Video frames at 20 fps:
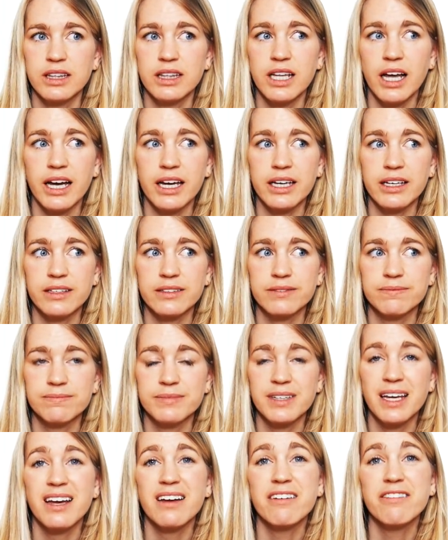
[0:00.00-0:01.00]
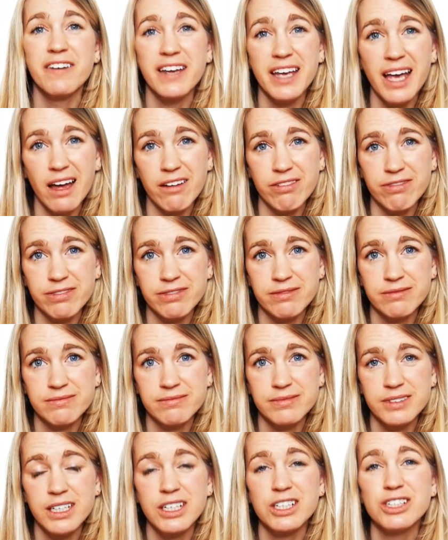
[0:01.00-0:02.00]
Like, fais gaffe,
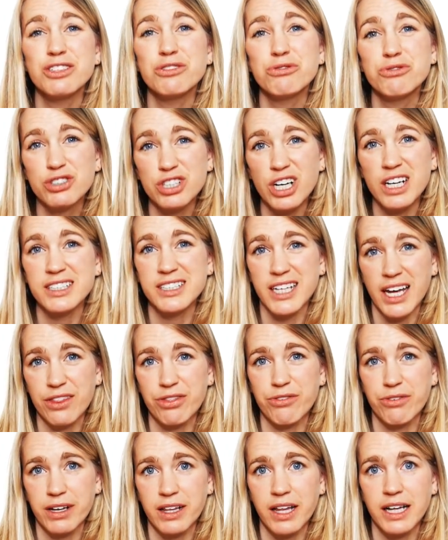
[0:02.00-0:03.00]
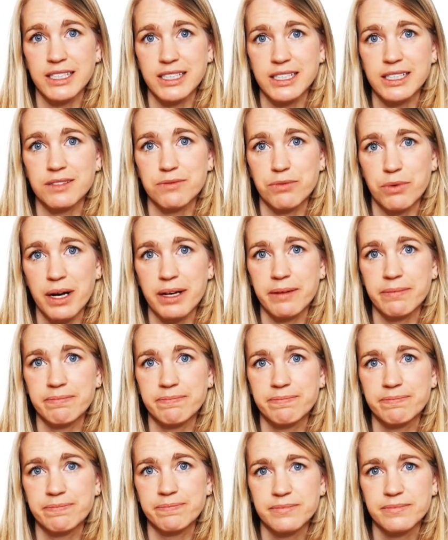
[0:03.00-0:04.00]
you just had 3 glasses of wine
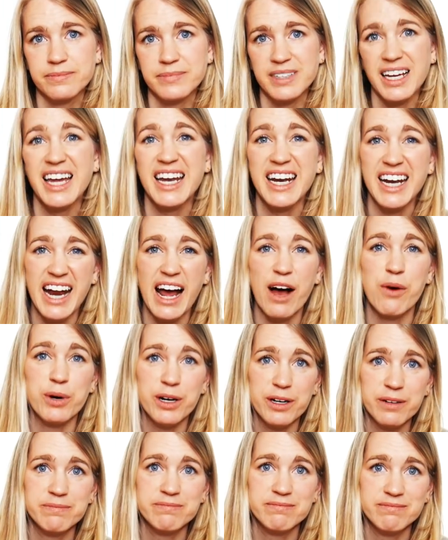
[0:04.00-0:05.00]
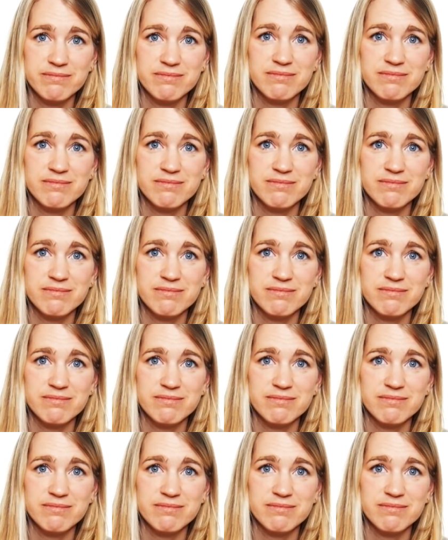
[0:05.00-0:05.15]
in an hour.